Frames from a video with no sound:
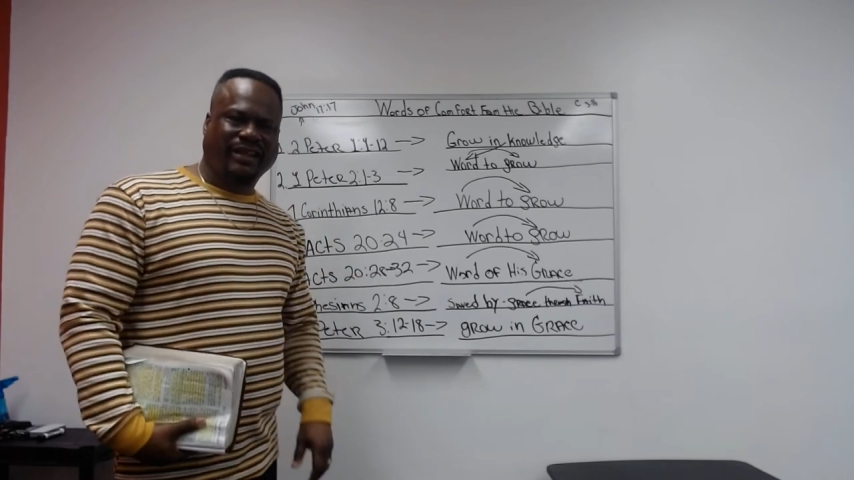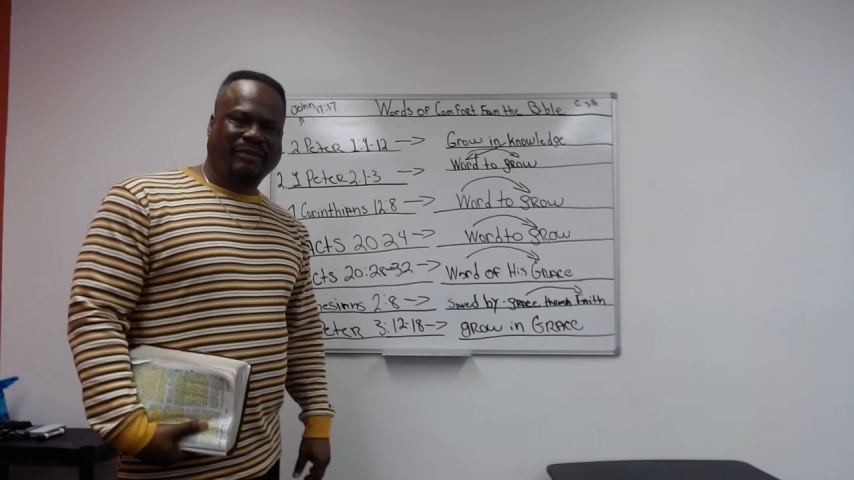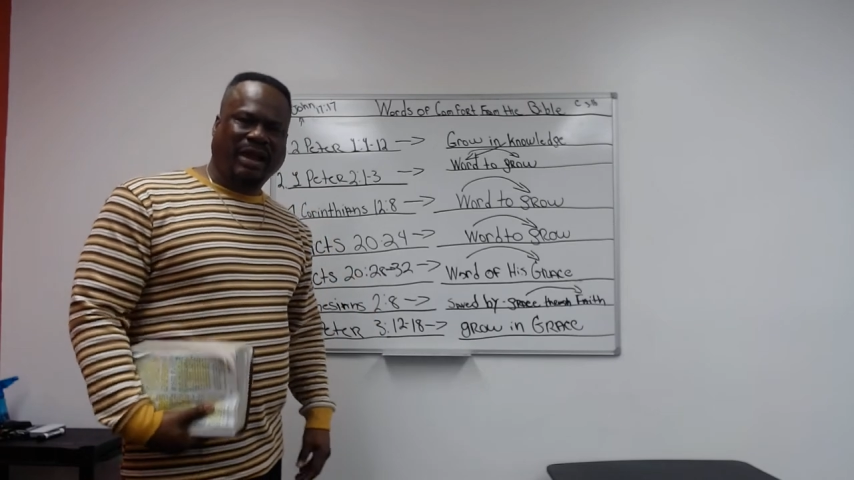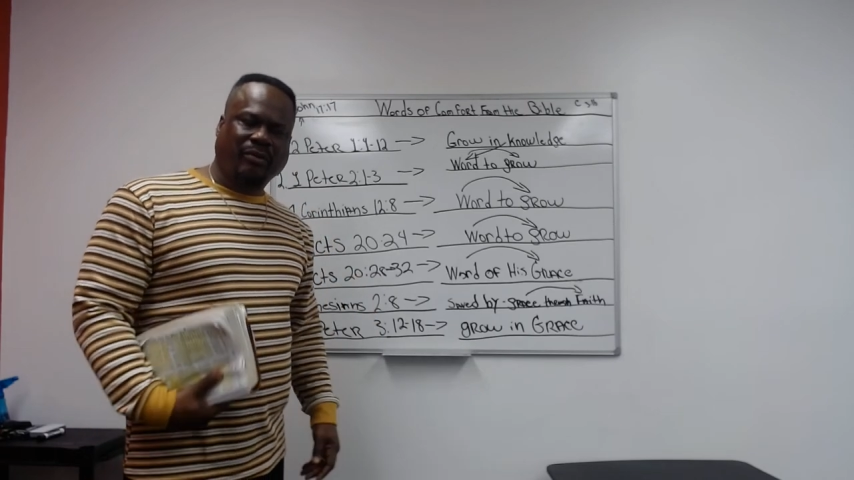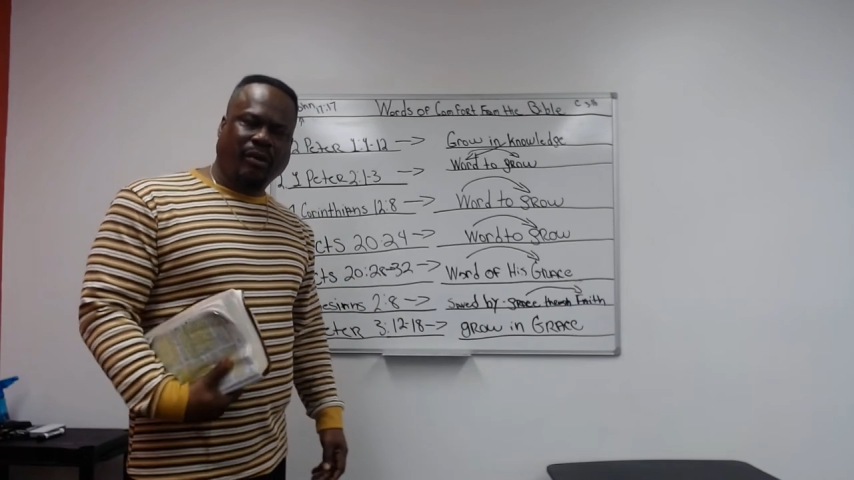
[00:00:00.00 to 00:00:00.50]

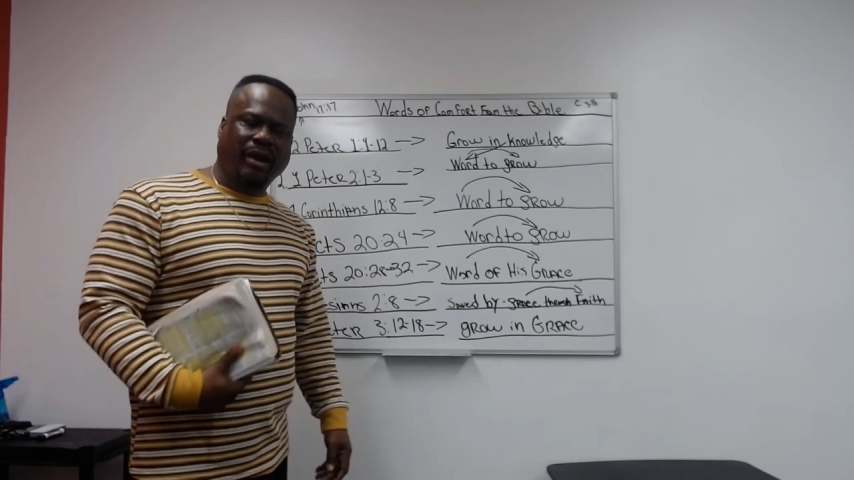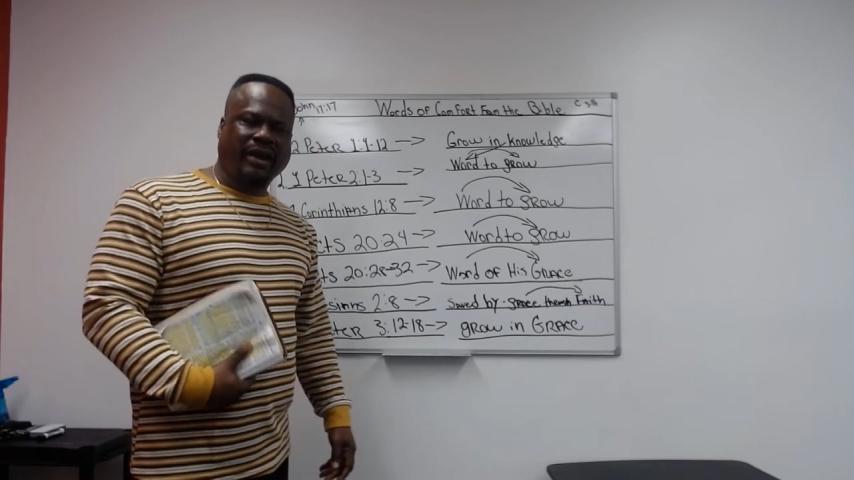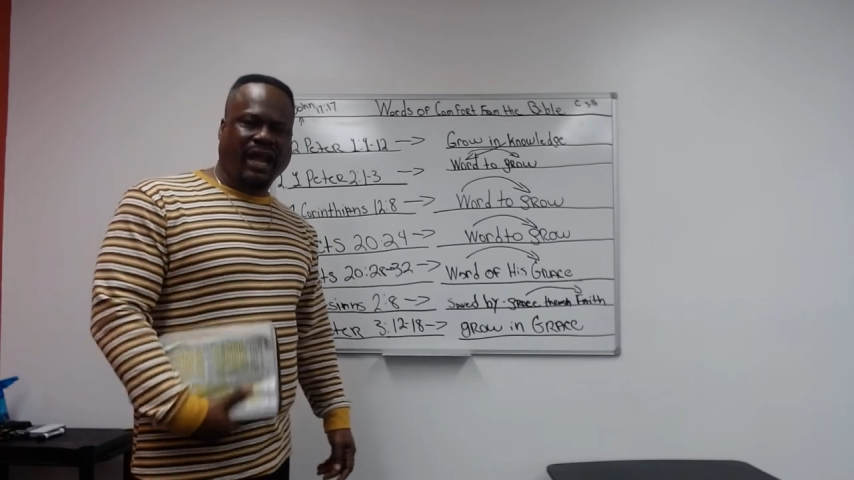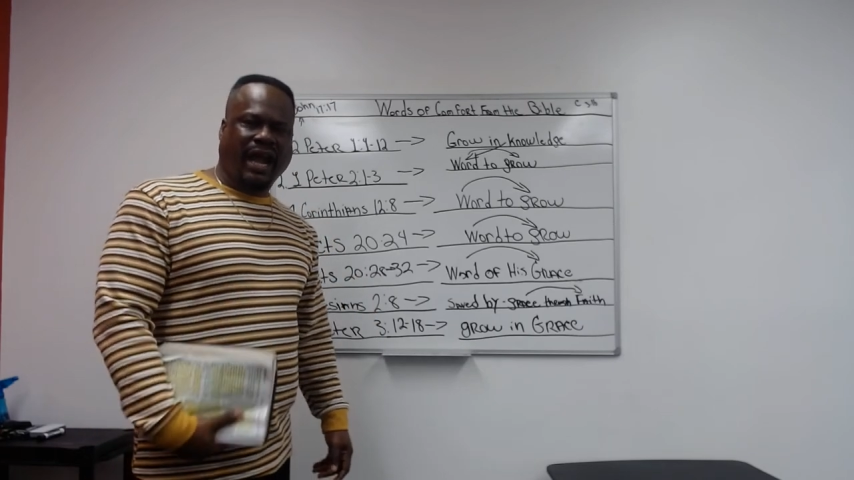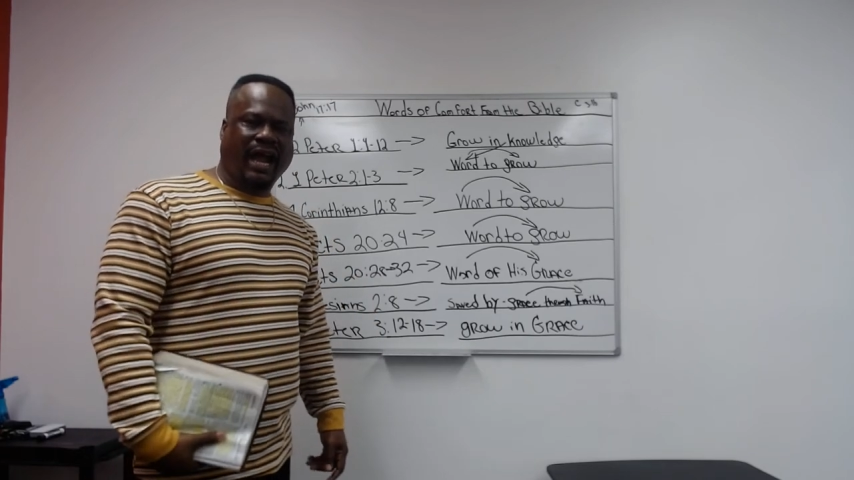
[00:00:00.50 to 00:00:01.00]
by the word
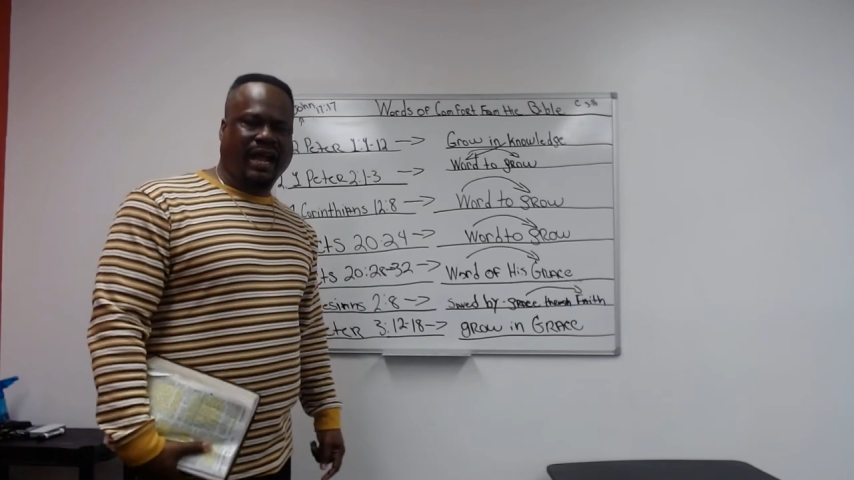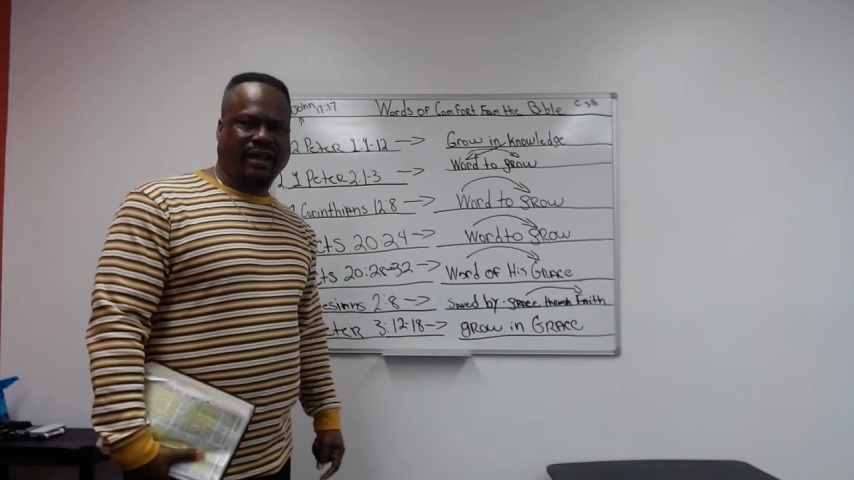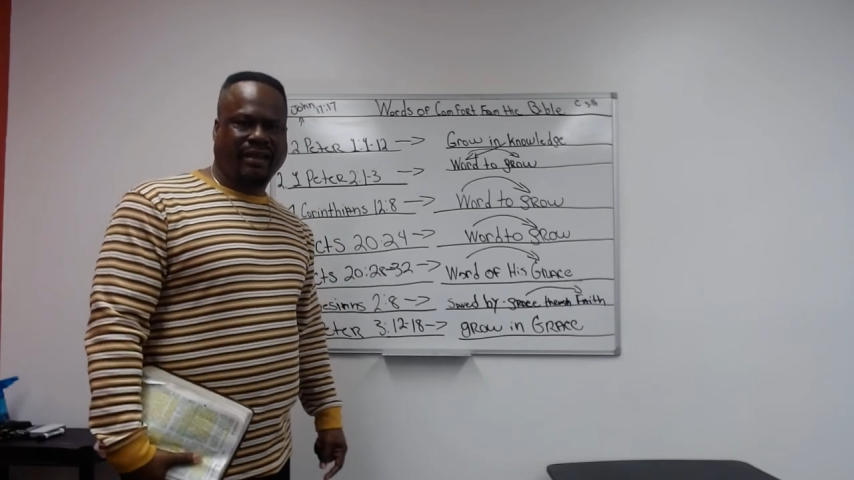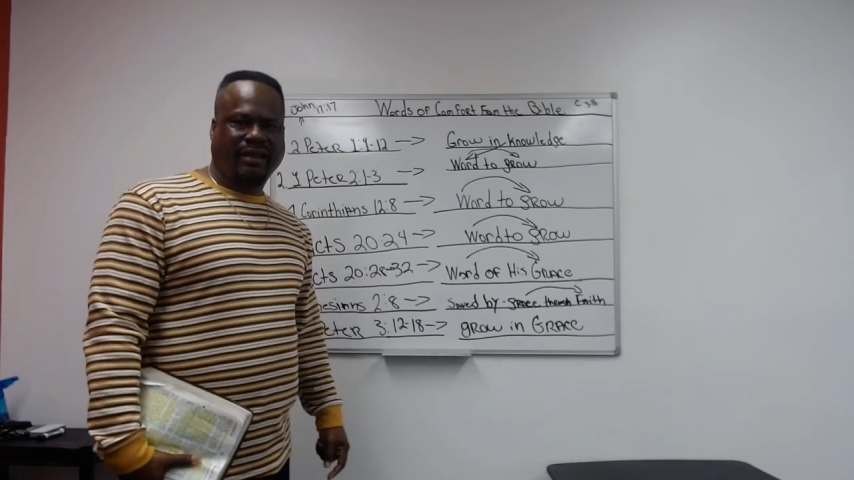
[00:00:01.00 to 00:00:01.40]
of God.